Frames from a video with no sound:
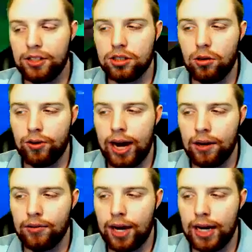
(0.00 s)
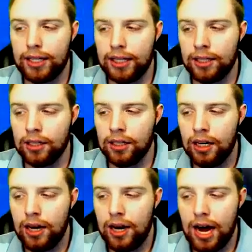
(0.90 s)
just go around right here,
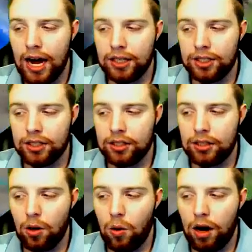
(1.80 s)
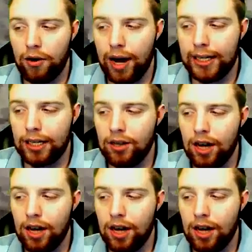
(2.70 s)
and just go on right here.